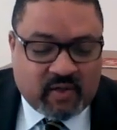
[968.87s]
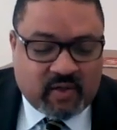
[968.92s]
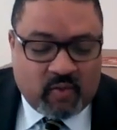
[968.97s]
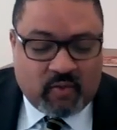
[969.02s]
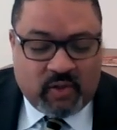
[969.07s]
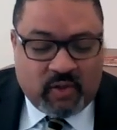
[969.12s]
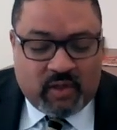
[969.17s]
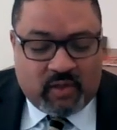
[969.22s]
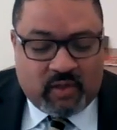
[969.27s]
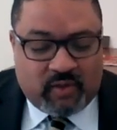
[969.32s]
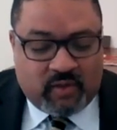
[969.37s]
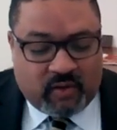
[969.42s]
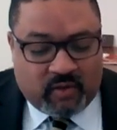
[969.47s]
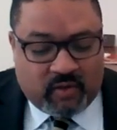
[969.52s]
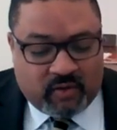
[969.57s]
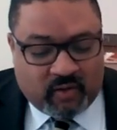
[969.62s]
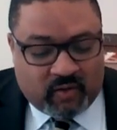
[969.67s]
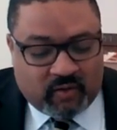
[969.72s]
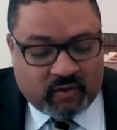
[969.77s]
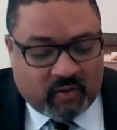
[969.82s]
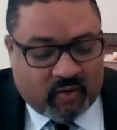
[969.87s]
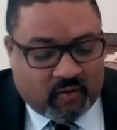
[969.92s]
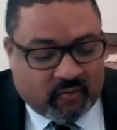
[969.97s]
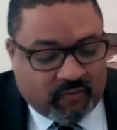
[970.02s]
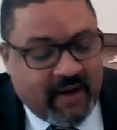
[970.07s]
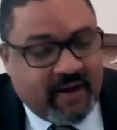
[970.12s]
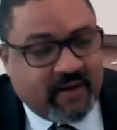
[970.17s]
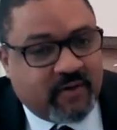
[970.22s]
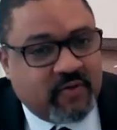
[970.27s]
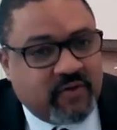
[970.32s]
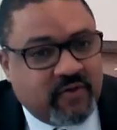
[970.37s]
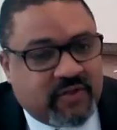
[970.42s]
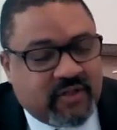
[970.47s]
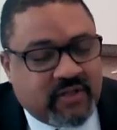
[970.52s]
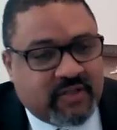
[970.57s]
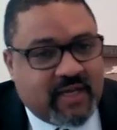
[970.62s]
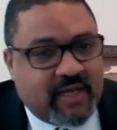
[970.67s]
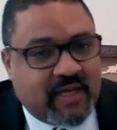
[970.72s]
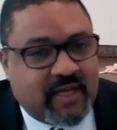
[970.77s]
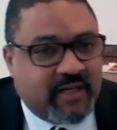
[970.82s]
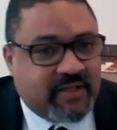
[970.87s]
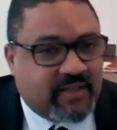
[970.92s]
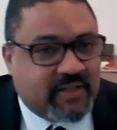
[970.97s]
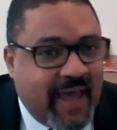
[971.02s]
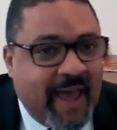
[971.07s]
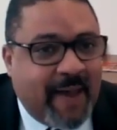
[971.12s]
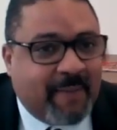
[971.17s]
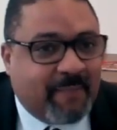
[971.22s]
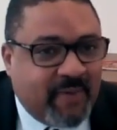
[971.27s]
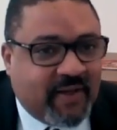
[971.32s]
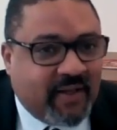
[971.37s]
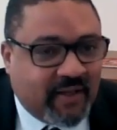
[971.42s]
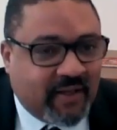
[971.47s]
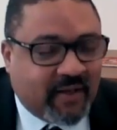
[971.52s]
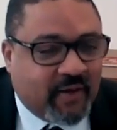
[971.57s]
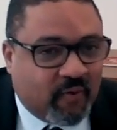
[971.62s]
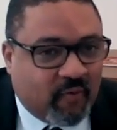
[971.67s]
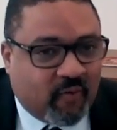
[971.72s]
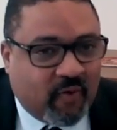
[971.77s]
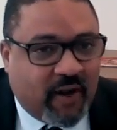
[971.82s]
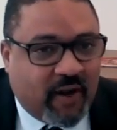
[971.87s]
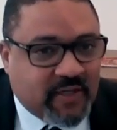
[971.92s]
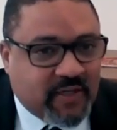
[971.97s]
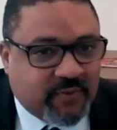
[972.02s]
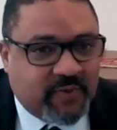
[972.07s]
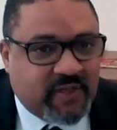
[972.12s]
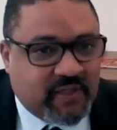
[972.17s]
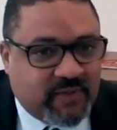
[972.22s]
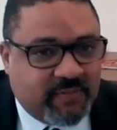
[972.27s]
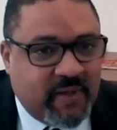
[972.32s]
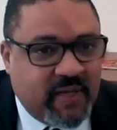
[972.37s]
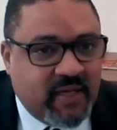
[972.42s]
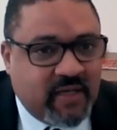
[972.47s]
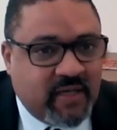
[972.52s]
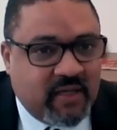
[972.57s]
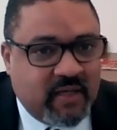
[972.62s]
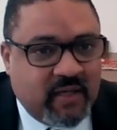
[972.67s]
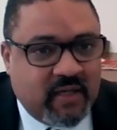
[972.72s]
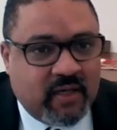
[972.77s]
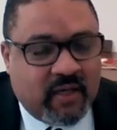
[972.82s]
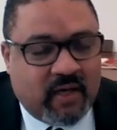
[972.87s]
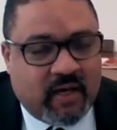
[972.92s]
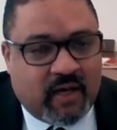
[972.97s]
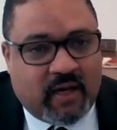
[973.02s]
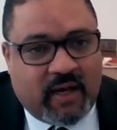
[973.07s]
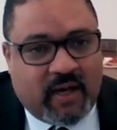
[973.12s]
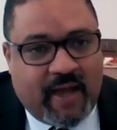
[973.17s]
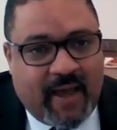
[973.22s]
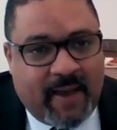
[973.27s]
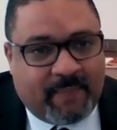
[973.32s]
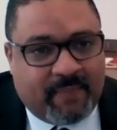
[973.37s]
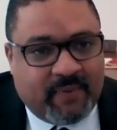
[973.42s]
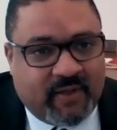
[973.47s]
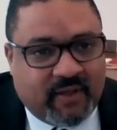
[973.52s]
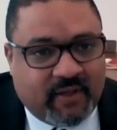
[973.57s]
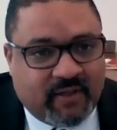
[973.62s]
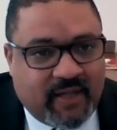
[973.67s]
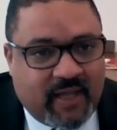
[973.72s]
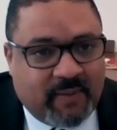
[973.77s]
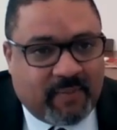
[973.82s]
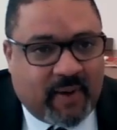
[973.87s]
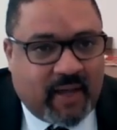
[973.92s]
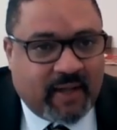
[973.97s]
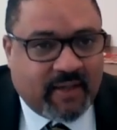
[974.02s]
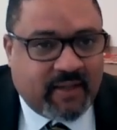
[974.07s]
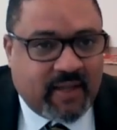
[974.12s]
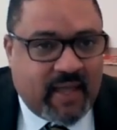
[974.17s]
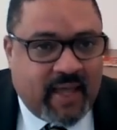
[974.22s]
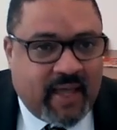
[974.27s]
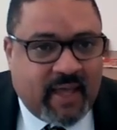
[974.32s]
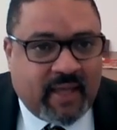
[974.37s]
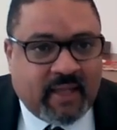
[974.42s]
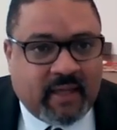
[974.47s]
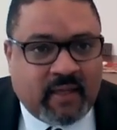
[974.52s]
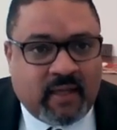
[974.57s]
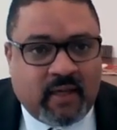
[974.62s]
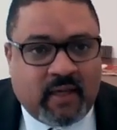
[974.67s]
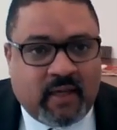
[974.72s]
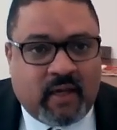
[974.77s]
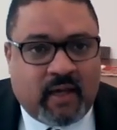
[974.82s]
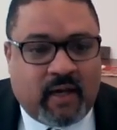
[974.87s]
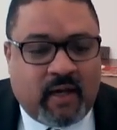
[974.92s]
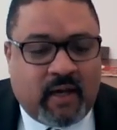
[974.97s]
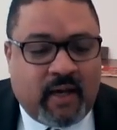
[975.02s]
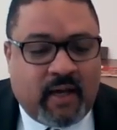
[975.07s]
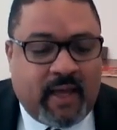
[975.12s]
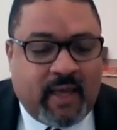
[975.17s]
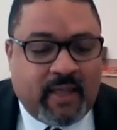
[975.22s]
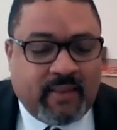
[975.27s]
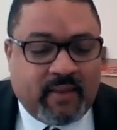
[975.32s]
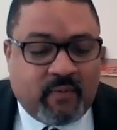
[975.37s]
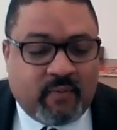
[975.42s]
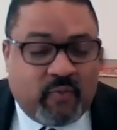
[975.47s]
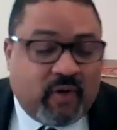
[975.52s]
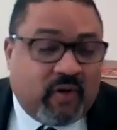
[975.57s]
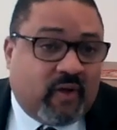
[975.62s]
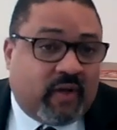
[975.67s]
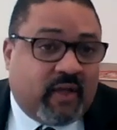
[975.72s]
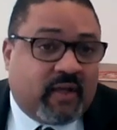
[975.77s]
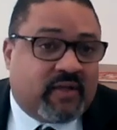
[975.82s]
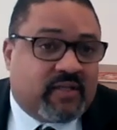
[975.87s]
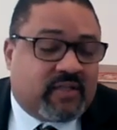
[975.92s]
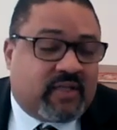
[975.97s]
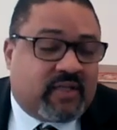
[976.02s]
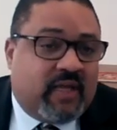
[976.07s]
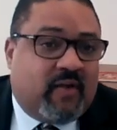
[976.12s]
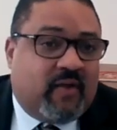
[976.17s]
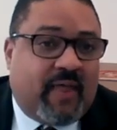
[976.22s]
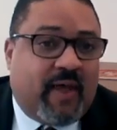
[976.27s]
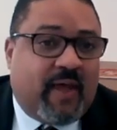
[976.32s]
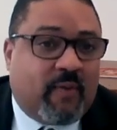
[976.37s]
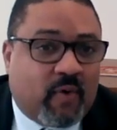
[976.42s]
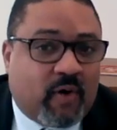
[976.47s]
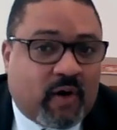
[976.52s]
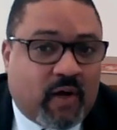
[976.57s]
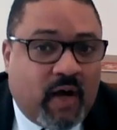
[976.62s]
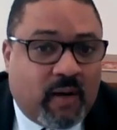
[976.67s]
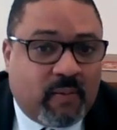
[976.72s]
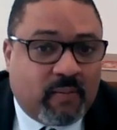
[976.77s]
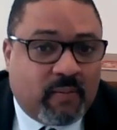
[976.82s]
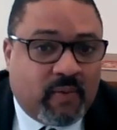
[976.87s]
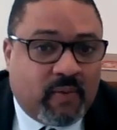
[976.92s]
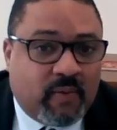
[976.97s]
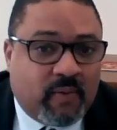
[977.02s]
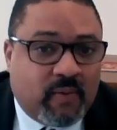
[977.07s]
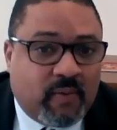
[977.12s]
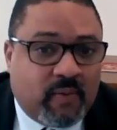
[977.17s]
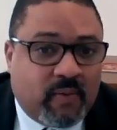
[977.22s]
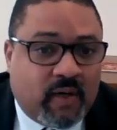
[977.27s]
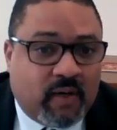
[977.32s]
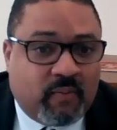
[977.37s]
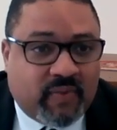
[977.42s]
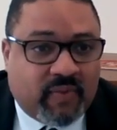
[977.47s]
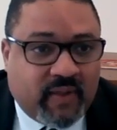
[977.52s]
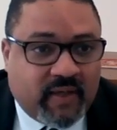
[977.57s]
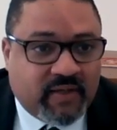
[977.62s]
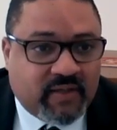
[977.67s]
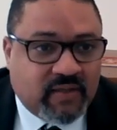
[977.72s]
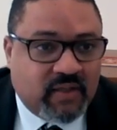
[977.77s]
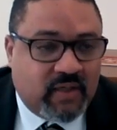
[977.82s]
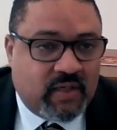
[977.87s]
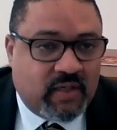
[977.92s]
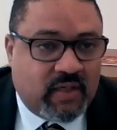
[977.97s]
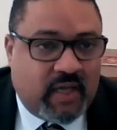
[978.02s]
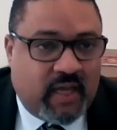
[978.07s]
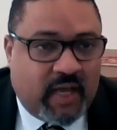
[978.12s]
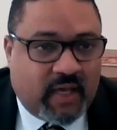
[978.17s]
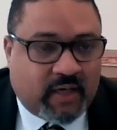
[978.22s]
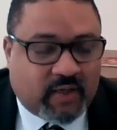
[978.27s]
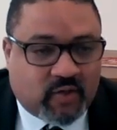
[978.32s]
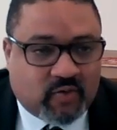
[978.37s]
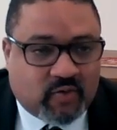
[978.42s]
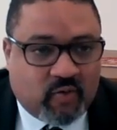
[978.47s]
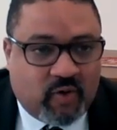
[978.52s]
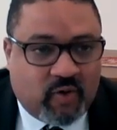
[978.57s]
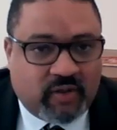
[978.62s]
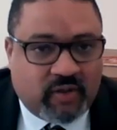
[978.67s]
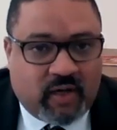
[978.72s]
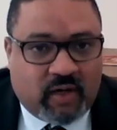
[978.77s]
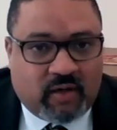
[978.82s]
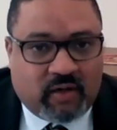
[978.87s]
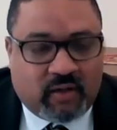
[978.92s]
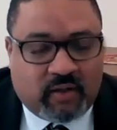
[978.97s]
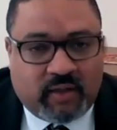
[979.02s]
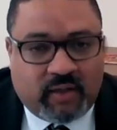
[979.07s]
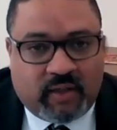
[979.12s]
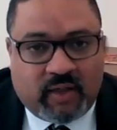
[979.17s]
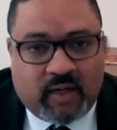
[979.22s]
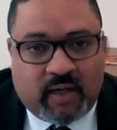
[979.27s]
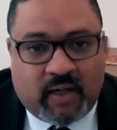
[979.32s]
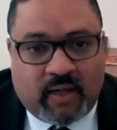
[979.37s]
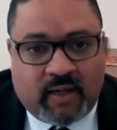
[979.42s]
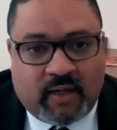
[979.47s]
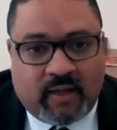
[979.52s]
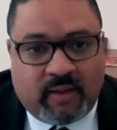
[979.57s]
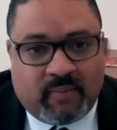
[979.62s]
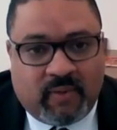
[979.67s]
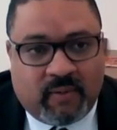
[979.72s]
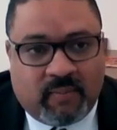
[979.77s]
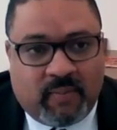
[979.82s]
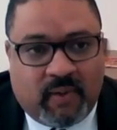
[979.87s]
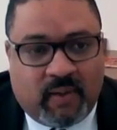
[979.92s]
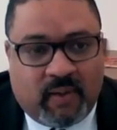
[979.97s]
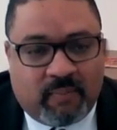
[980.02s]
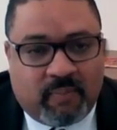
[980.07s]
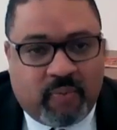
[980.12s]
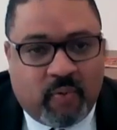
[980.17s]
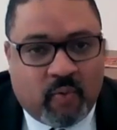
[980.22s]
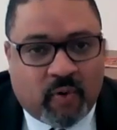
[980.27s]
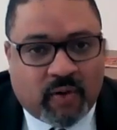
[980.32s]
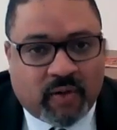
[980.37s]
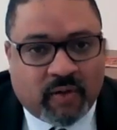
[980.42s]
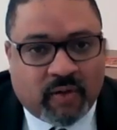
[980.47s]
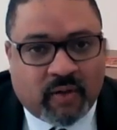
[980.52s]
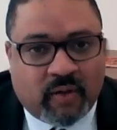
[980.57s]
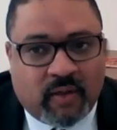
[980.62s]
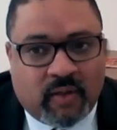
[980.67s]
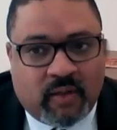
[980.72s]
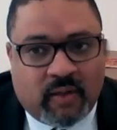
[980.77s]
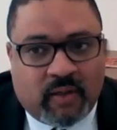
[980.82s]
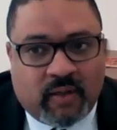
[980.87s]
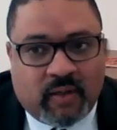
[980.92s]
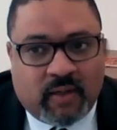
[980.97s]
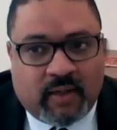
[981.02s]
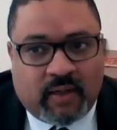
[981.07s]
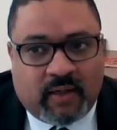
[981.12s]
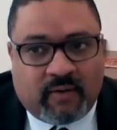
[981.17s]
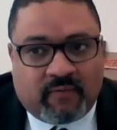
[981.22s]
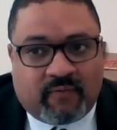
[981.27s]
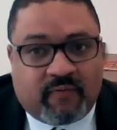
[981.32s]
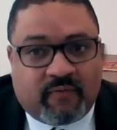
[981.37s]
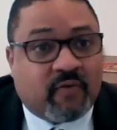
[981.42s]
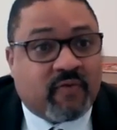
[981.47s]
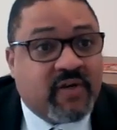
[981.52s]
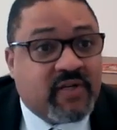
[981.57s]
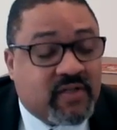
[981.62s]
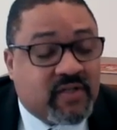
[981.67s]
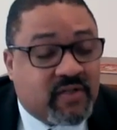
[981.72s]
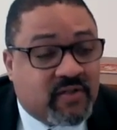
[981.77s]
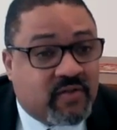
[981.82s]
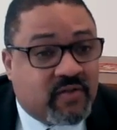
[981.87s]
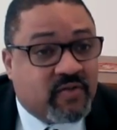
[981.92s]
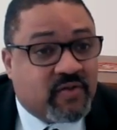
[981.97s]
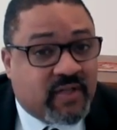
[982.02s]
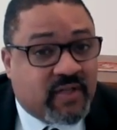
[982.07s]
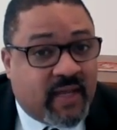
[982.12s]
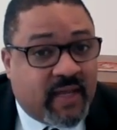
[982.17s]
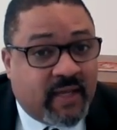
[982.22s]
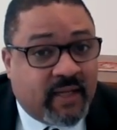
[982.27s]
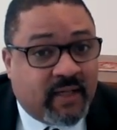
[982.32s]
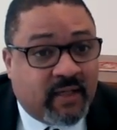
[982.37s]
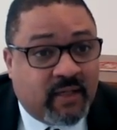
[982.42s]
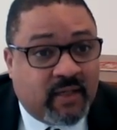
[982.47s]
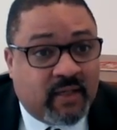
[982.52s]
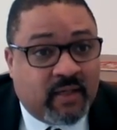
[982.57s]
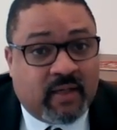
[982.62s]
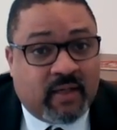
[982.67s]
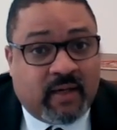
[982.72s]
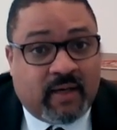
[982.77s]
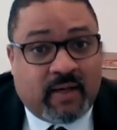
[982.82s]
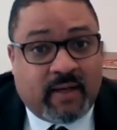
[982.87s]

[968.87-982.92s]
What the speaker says: And so the great news is that it's happening as we speak, happening day by day. And then we're looking to scale that work up. I think it's extraordinarily important for the reasons you state.